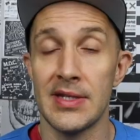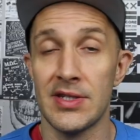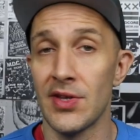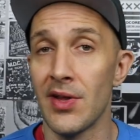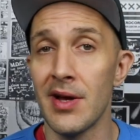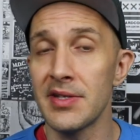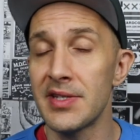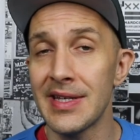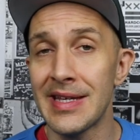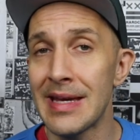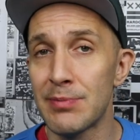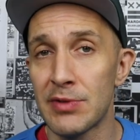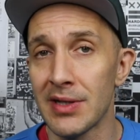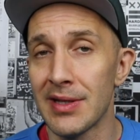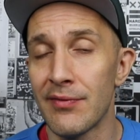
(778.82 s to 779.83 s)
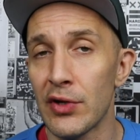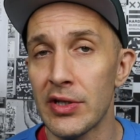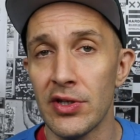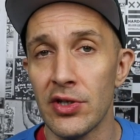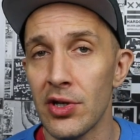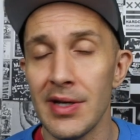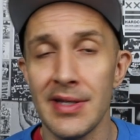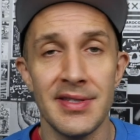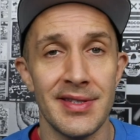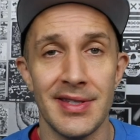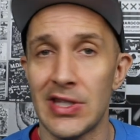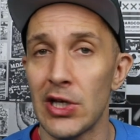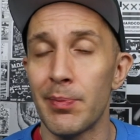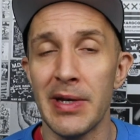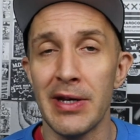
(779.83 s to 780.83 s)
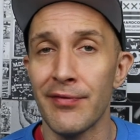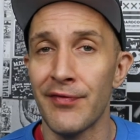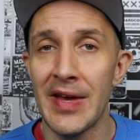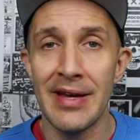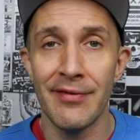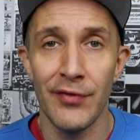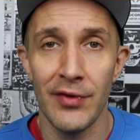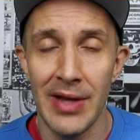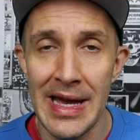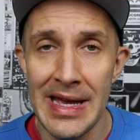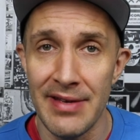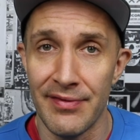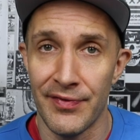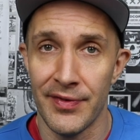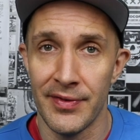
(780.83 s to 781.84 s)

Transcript: and as long as you keep delivering the goods, they'll be your fan for life.